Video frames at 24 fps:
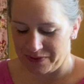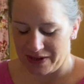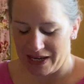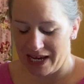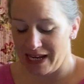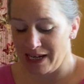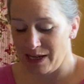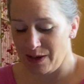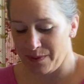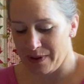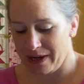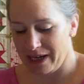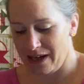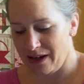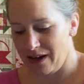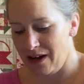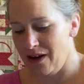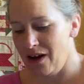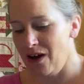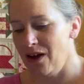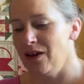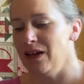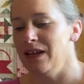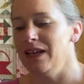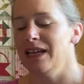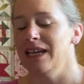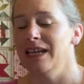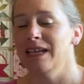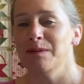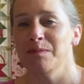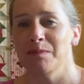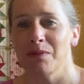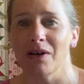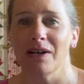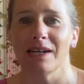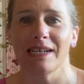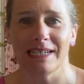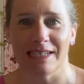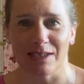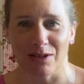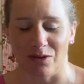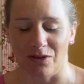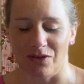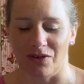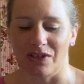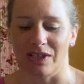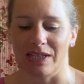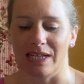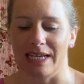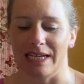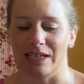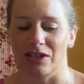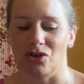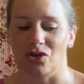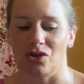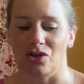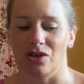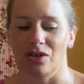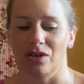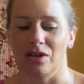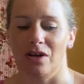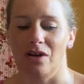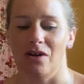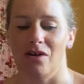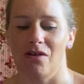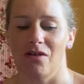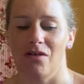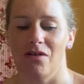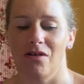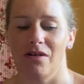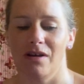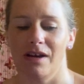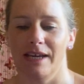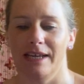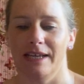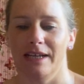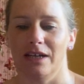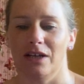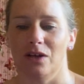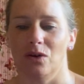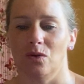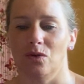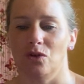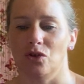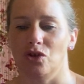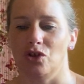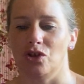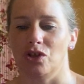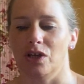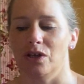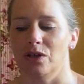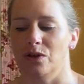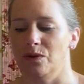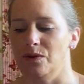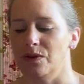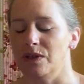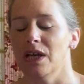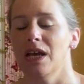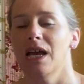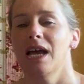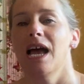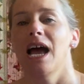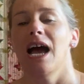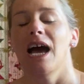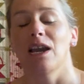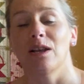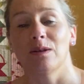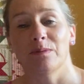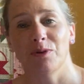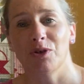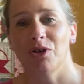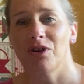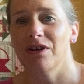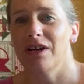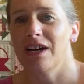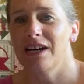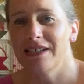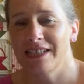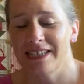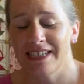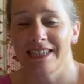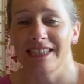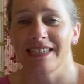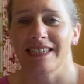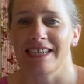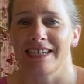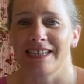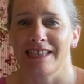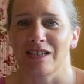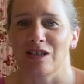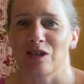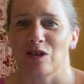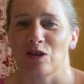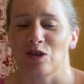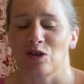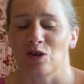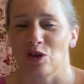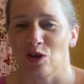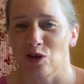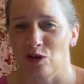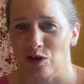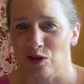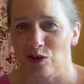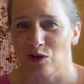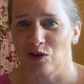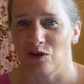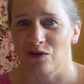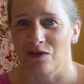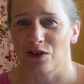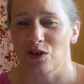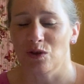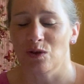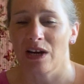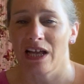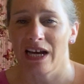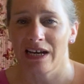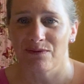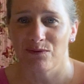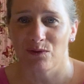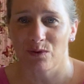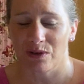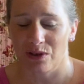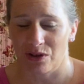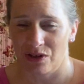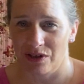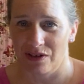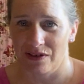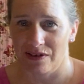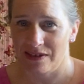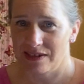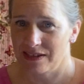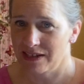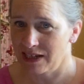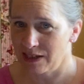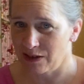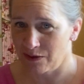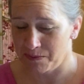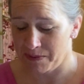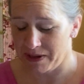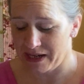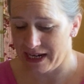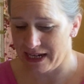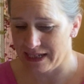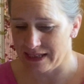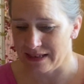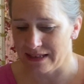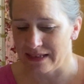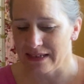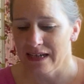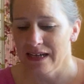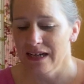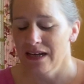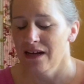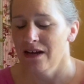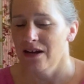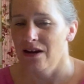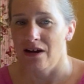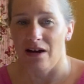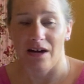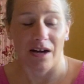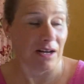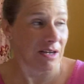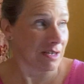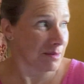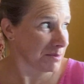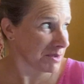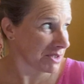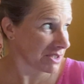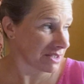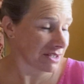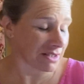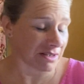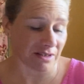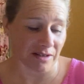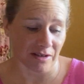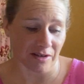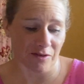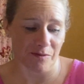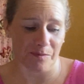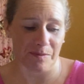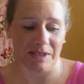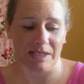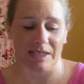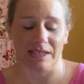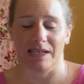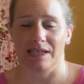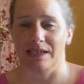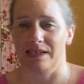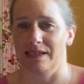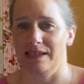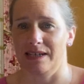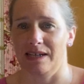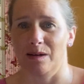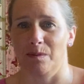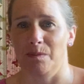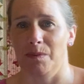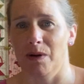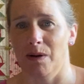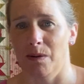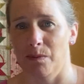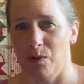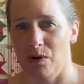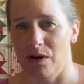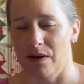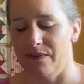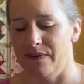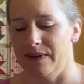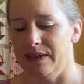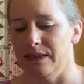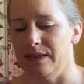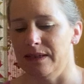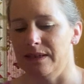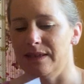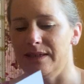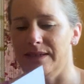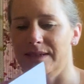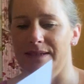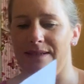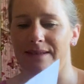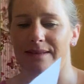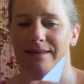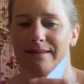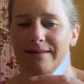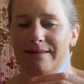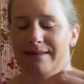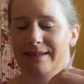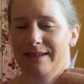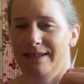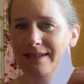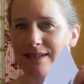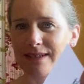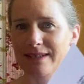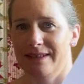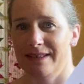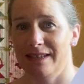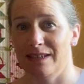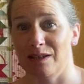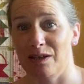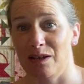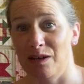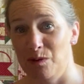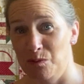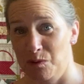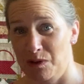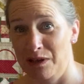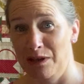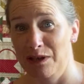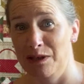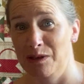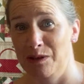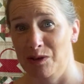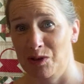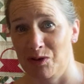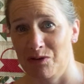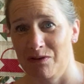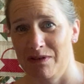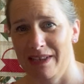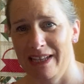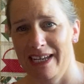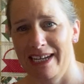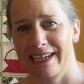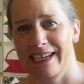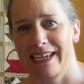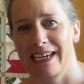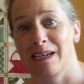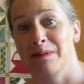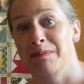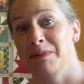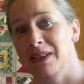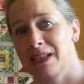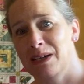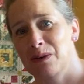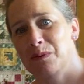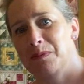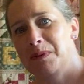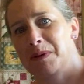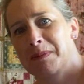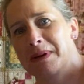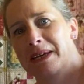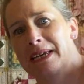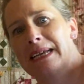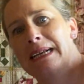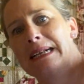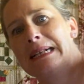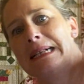Anyway, in my little selection, I chose, and I'm sorry, I didn't say this at the start, I should have, you'll have to excuse the state of my hands. My son and I have been taking down a barbed wire fence, and you know, there's only one loser in that game, and that would be me.